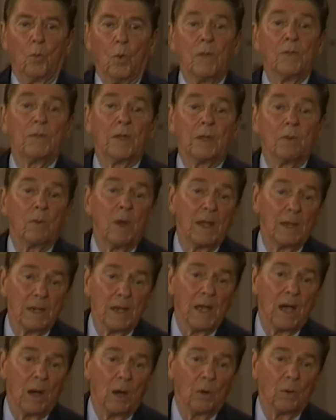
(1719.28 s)
One thing right
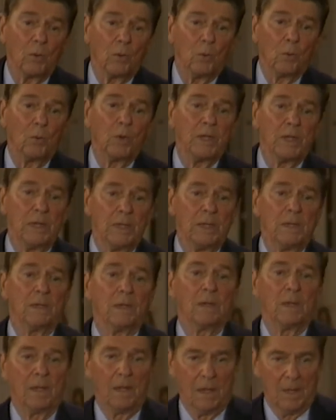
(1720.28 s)
now, we
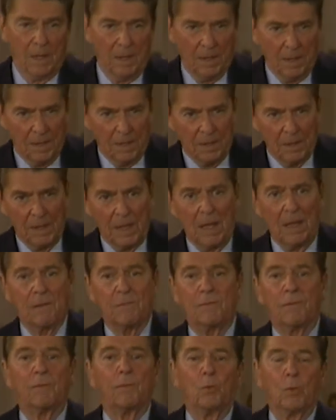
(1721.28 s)

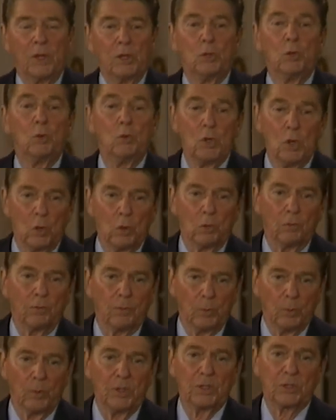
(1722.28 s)
do know
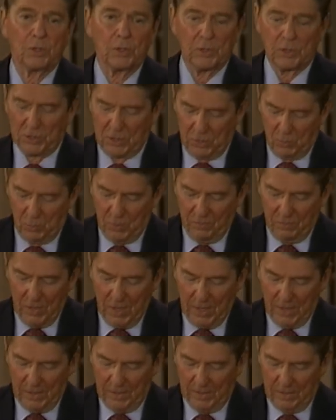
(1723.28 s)
from the research that we've
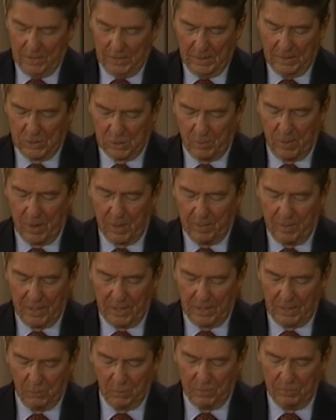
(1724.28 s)
done and the
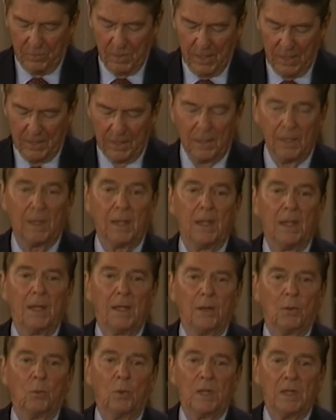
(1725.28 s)
experimenting that we've done,
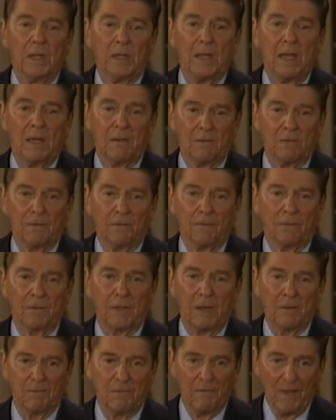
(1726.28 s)
we
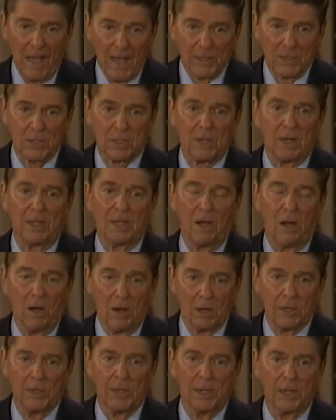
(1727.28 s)
can vastly
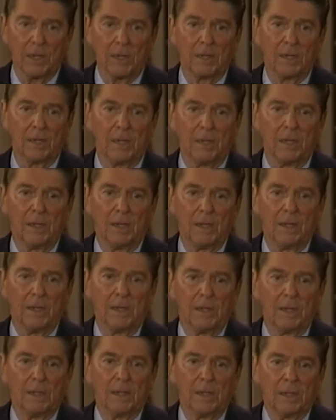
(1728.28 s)
harden
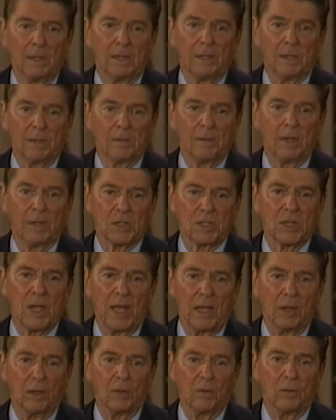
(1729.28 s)
a
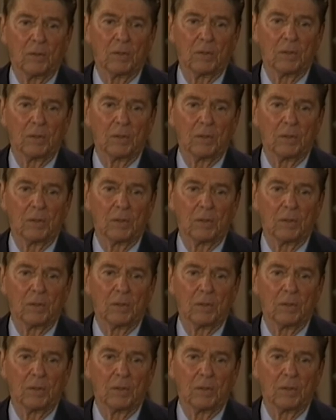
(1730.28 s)
silo